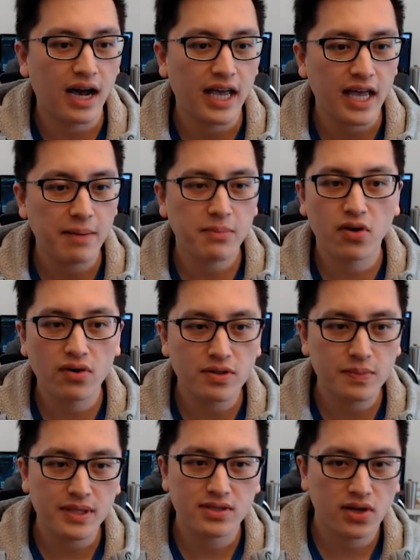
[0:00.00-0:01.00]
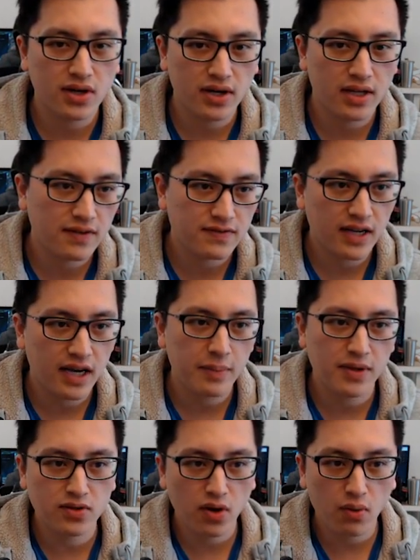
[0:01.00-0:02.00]
I am going to be starting on the left side,
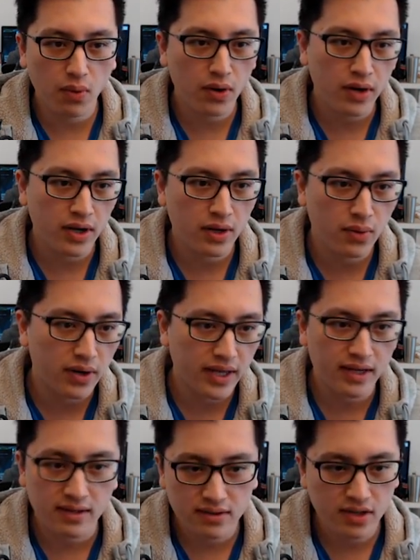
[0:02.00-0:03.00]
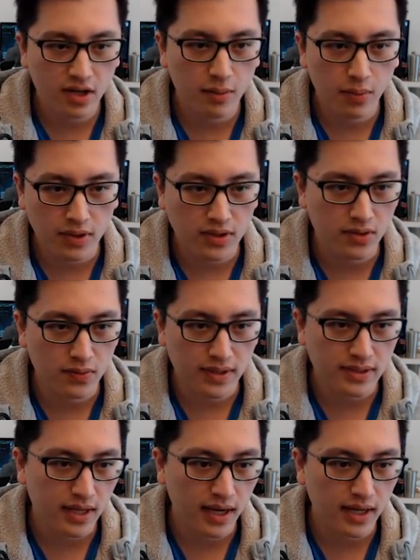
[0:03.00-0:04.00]
but don't worry, we'll get teleported to the
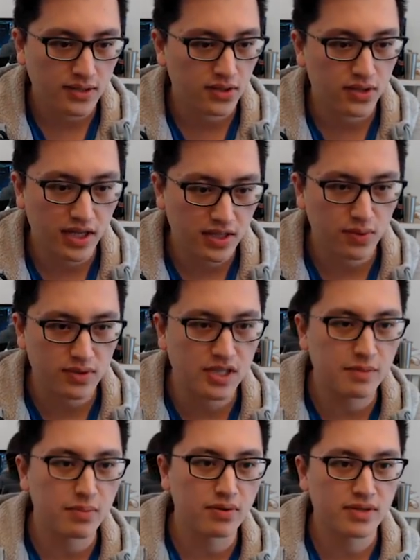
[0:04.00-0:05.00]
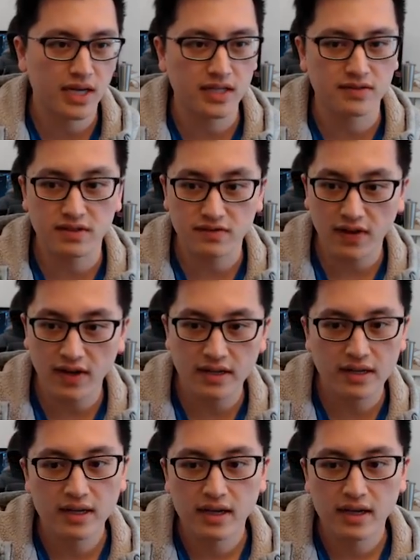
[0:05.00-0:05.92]
right side, so you guys will see both sides of this fight.